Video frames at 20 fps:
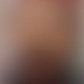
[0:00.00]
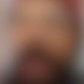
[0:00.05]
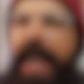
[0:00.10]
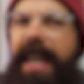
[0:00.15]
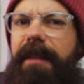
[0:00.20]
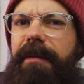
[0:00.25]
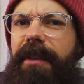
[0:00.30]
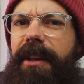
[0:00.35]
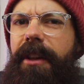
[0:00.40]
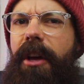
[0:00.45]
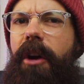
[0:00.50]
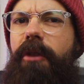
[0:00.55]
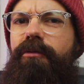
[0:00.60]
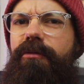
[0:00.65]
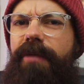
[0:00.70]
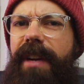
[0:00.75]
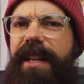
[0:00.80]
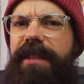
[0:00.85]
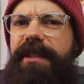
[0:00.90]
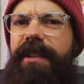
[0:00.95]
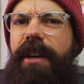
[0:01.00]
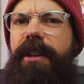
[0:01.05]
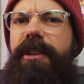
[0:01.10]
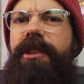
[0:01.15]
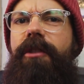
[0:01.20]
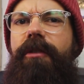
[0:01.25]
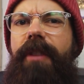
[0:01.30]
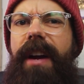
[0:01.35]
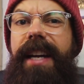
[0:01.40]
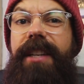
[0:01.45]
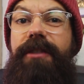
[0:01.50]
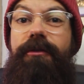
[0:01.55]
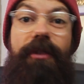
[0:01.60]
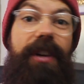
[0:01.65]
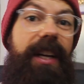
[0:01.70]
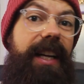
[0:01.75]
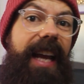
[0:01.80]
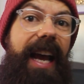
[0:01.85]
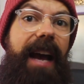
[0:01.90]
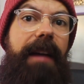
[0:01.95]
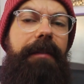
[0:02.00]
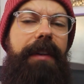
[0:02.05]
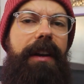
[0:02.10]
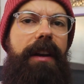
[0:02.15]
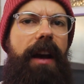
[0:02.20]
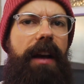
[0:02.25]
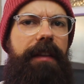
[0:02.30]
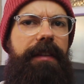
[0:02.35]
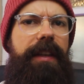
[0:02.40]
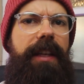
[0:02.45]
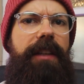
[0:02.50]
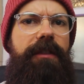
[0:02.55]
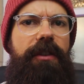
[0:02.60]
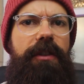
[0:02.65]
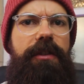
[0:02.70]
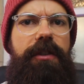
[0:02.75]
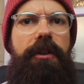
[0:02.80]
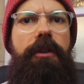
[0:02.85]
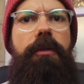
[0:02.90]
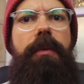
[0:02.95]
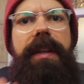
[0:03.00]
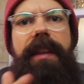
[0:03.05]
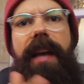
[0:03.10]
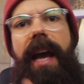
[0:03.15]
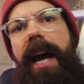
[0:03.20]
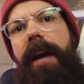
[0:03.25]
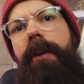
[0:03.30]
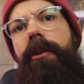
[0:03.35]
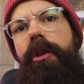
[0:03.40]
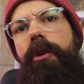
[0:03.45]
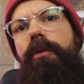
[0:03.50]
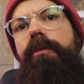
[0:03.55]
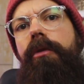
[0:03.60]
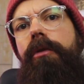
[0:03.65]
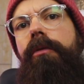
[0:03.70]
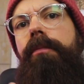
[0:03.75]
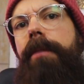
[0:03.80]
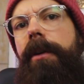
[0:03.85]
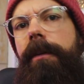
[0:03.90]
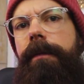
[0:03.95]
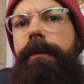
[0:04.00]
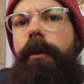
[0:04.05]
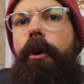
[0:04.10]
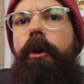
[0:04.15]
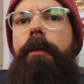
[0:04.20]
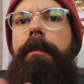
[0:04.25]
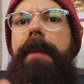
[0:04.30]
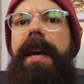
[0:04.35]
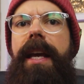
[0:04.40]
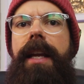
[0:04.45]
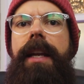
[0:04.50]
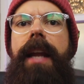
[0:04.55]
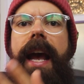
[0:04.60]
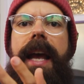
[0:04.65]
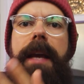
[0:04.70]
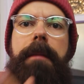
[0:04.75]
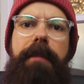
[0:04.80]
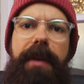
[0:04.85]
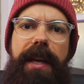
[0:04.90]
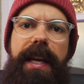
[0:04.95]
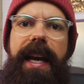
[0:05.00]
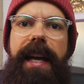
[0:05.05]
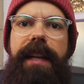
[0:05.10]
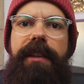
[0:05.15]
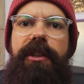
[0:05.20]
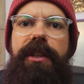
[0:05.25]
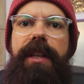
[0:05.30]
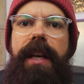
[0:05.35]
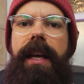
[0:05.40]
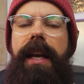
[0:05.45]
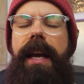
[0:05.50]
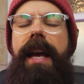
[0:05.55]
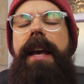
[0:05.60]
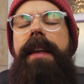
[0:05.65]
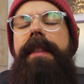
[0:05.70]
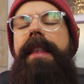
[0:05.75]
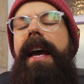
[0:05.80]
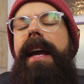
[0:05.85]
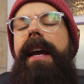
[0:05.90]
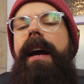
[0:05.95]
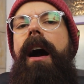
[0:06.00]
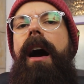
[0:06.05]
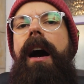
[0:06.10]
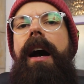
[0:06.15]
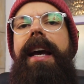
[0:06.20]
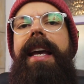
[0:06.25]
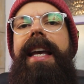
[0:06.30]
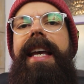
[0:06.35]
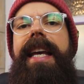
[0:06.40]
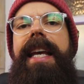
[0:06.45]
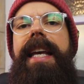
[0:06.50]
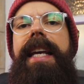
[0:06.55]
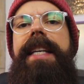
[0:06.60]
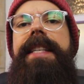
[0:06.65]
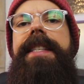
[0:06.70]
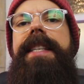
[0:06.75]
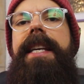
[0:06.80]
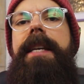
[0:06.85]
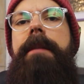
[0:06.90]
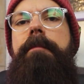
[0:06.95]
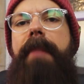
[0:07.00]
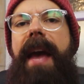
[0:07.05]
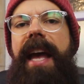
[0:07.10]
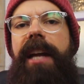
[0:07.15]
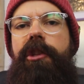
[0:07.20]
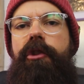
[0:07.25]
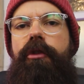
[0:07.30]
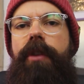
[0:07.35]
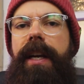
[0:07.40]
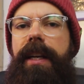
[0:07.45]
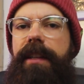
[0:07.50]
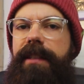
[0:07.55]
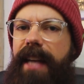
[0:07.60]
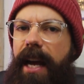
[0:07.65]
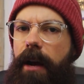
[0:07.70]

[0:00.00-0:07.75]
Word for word: Even though research grades really have nothing to do with how you will perform in a PhD, they are easy metrics.